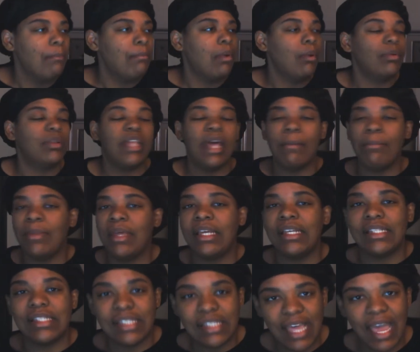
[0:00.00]
But with that
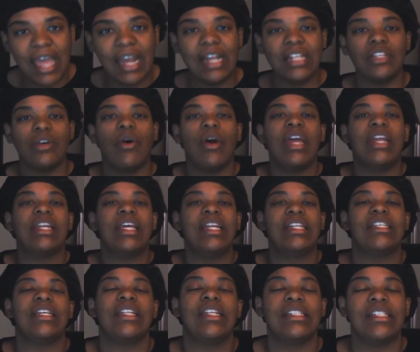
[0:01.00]
being said, let's go ahead and
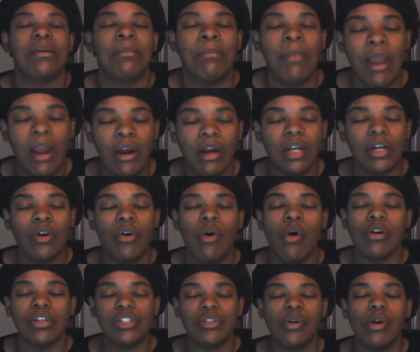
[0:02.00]
get into this American
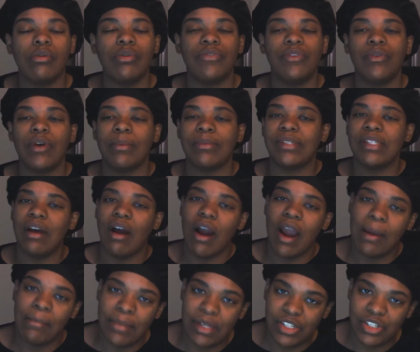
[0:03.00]
Horror Story review. I'm
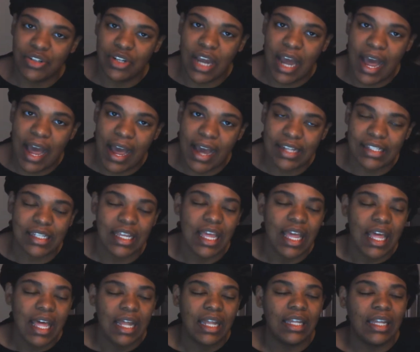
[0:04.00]
sorry I missed you guys
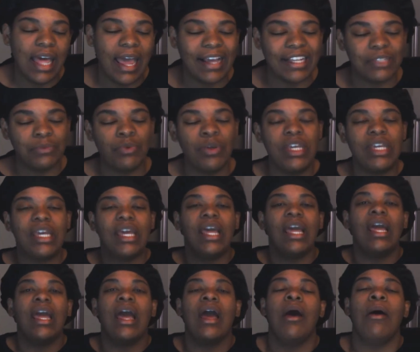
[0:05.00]
last week,
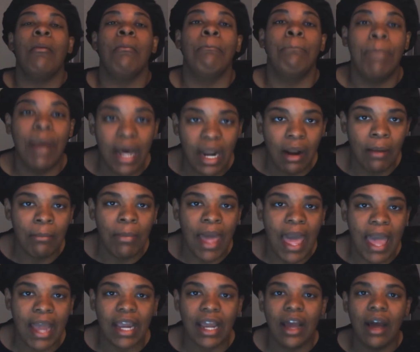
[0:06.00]
but I'm
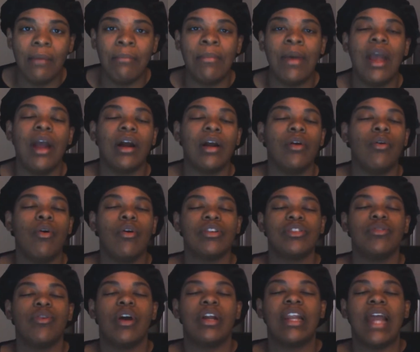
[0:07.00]
back. American Horror
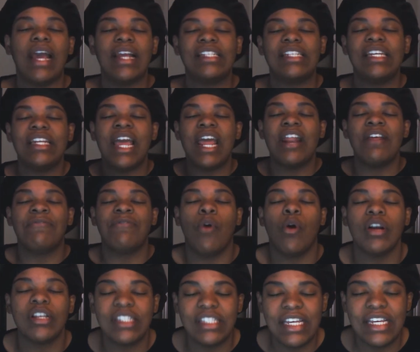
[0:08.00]
Story
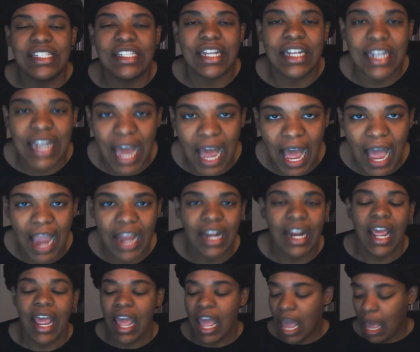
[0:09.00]
1984, Season
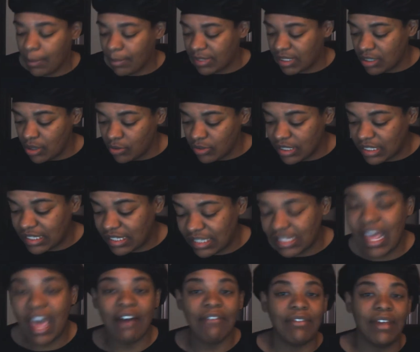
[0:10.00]
9, Episode
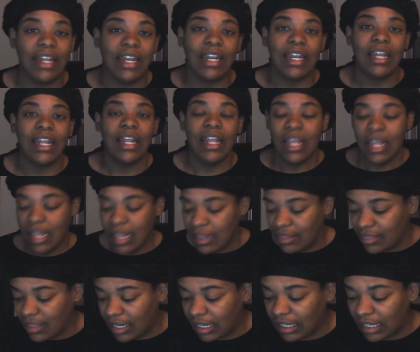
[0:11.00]
7,
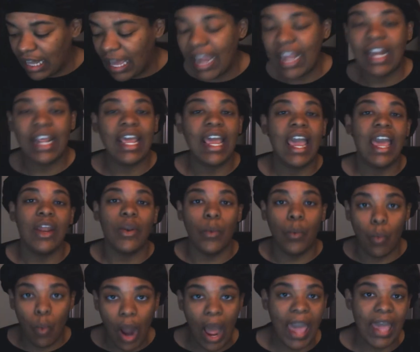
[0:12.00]
The Lady
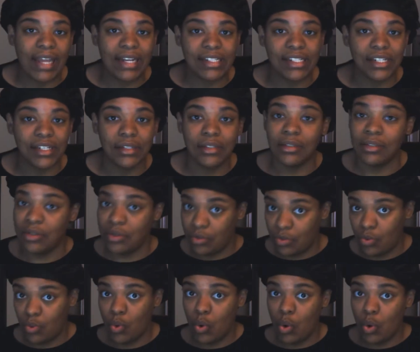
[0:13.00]
in White.
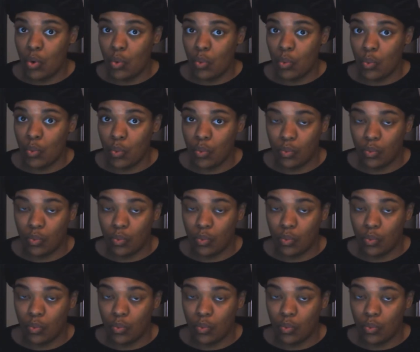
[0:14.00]
Woo!